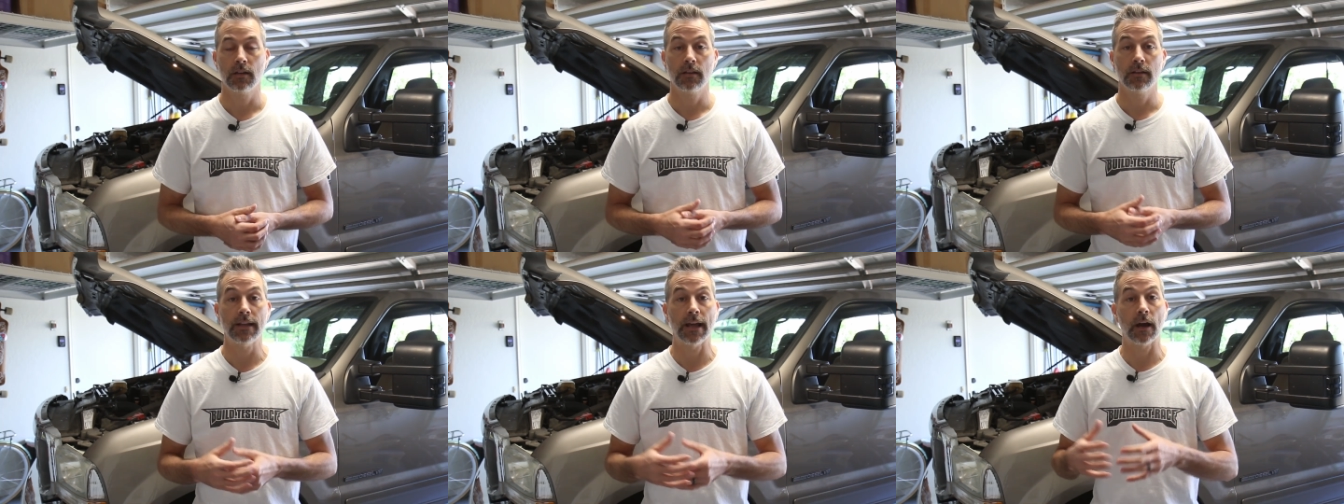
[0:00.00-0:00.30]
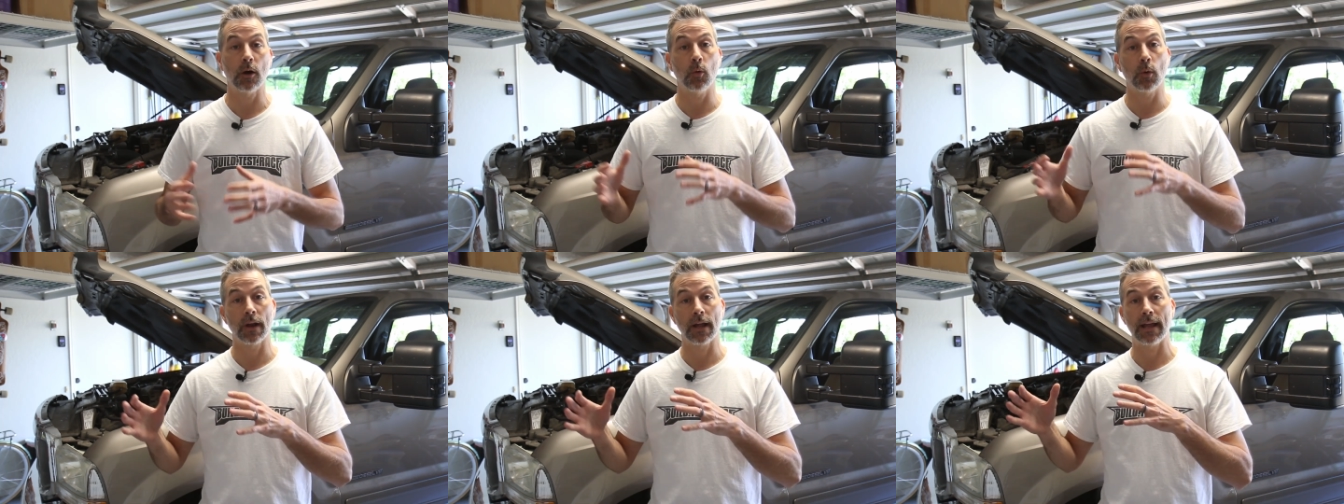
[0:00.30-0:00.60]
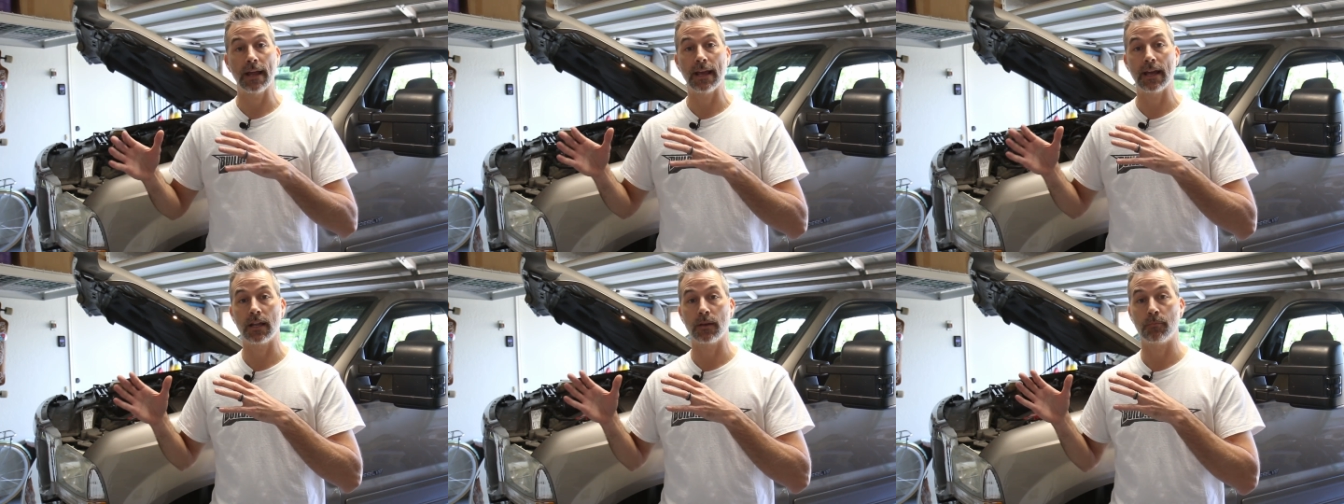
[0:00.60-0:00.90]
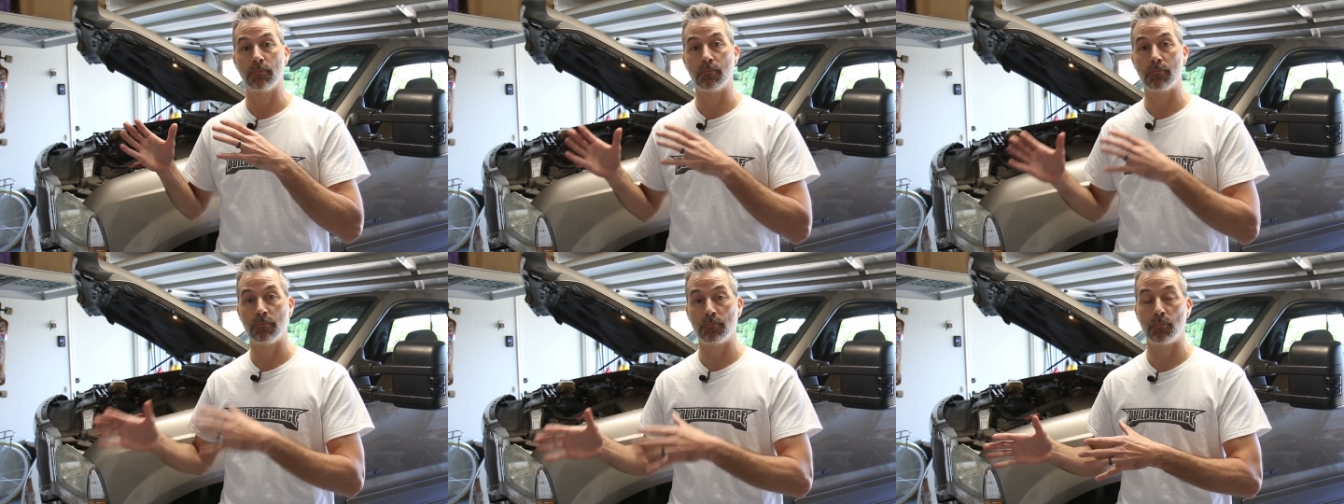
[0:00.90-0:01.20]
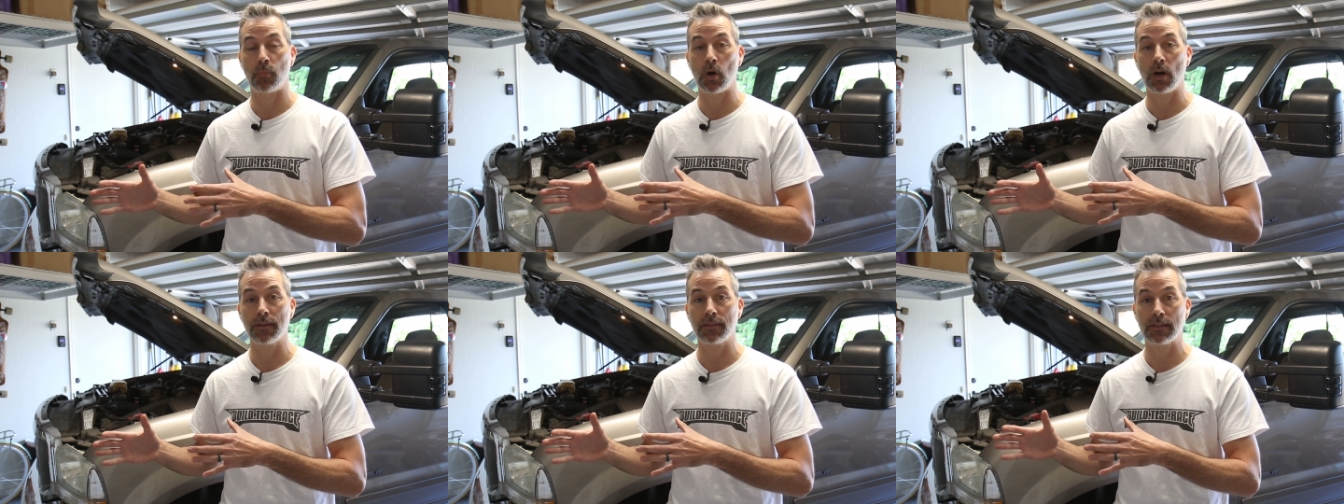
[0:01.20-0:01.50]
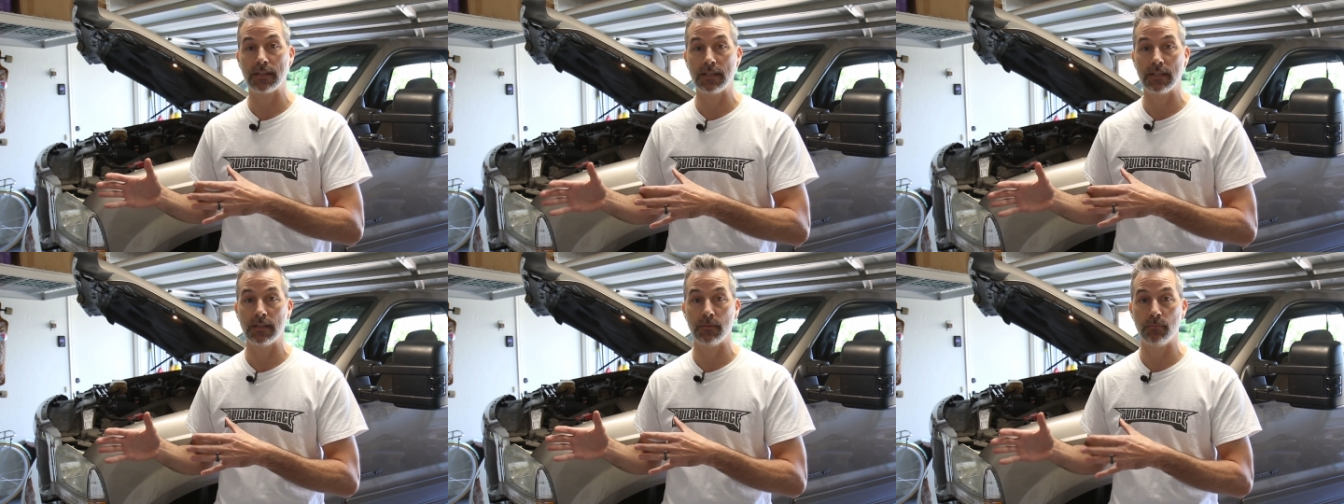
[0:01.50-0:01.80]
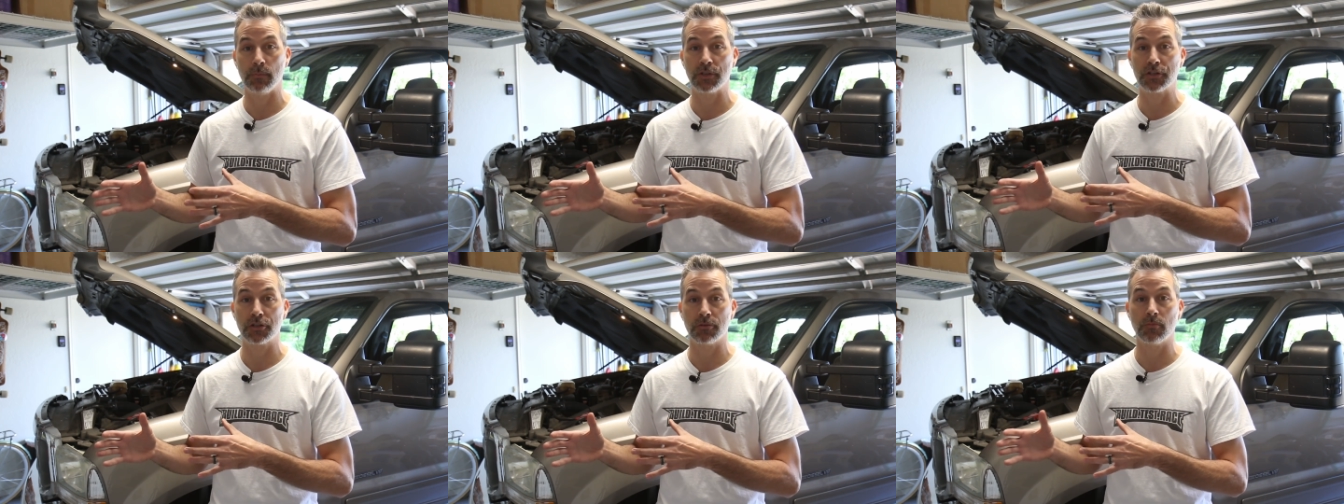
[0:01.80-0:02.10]
Now, when I had bought the
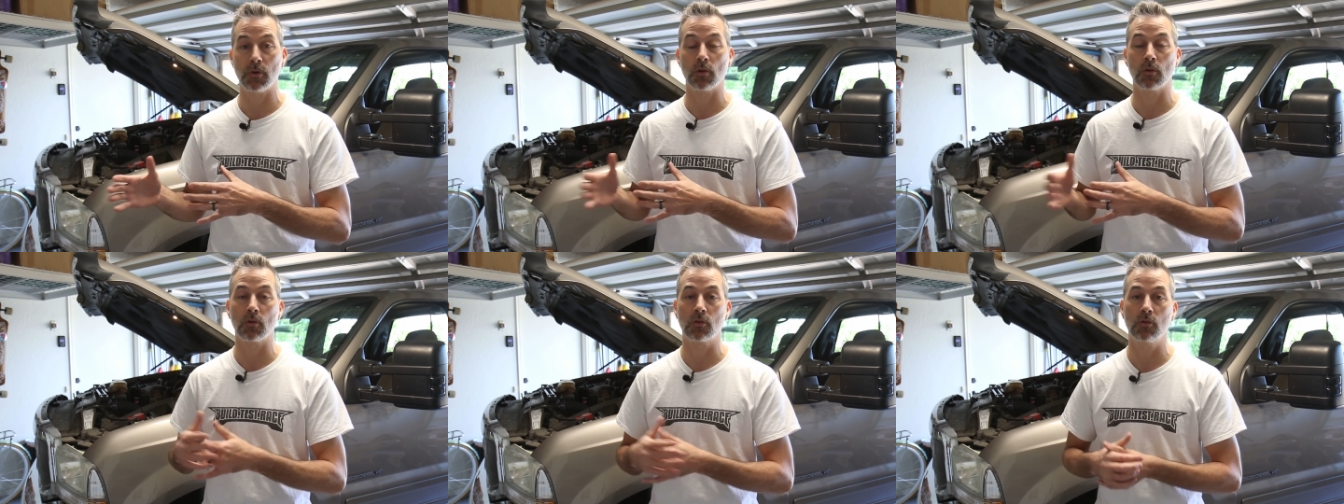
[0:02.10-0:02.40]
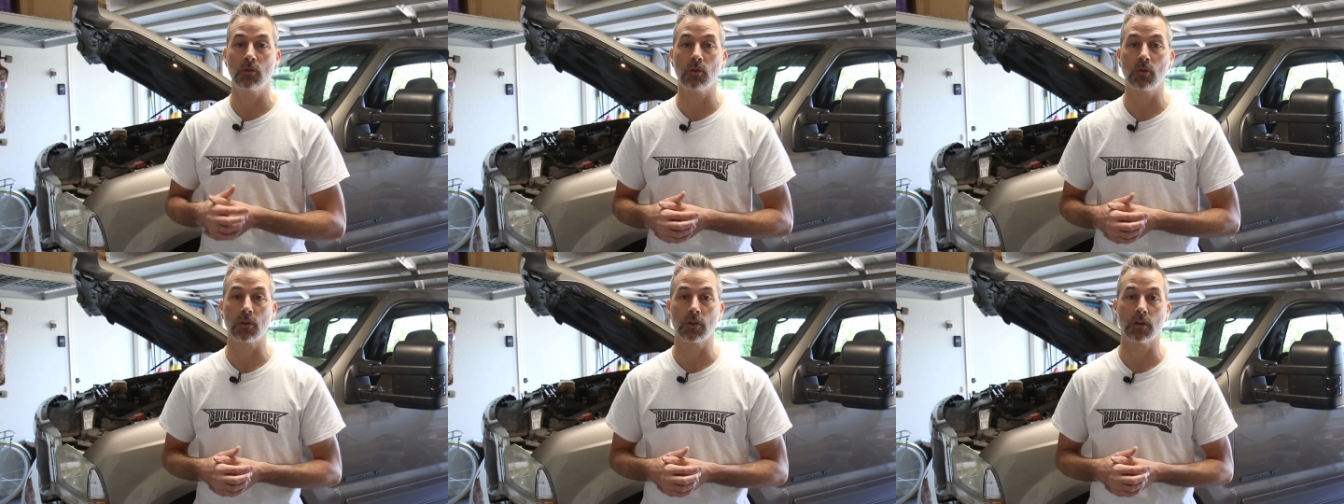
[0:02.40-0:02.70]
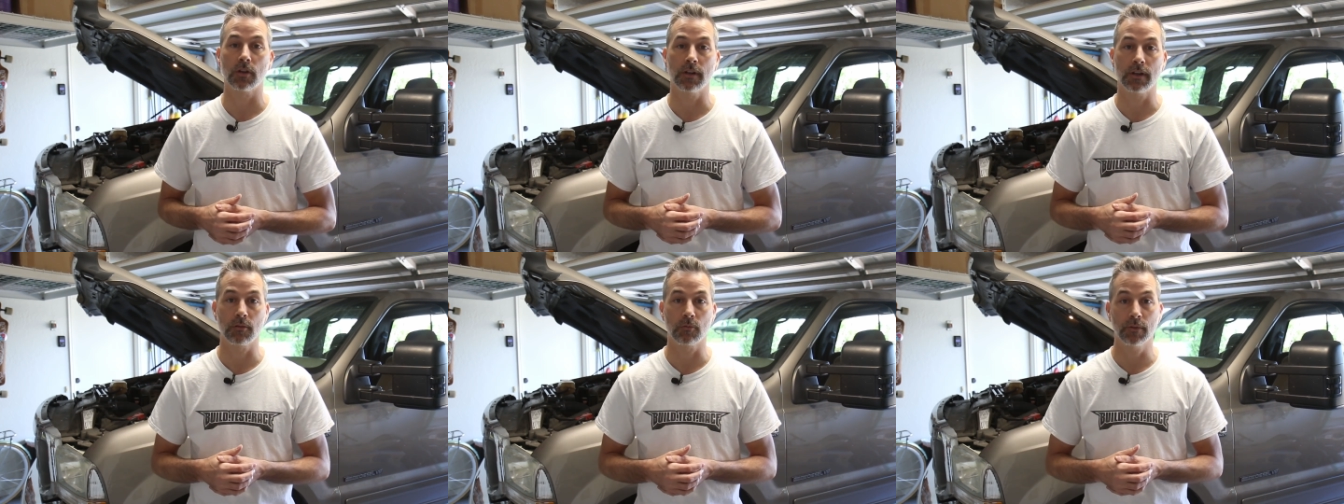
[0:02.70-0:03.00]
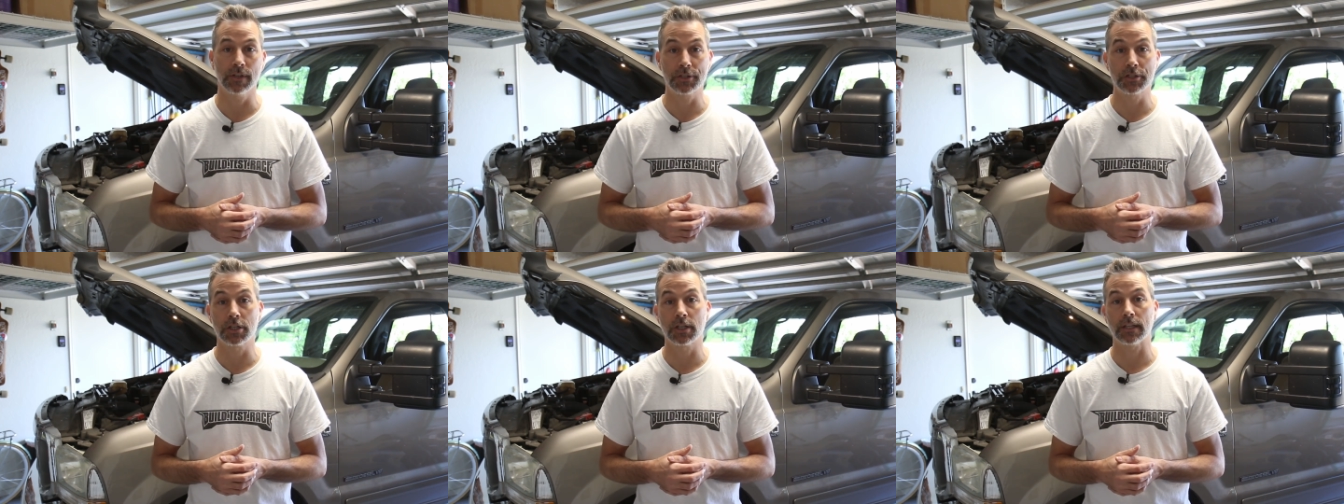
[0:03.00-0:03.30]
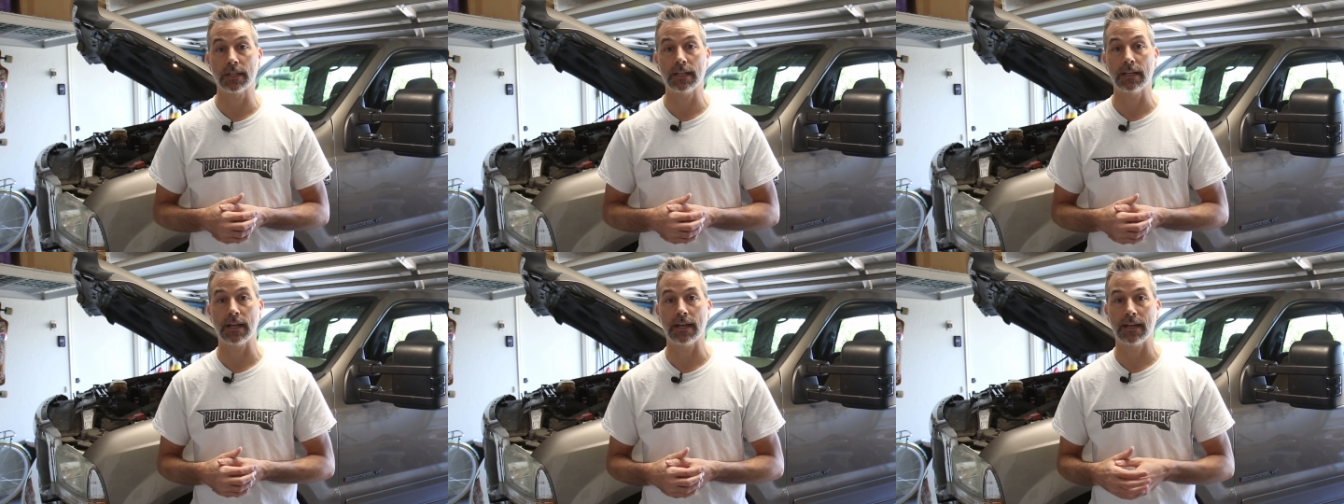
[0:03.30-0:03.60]
Mishimoto cooler originally,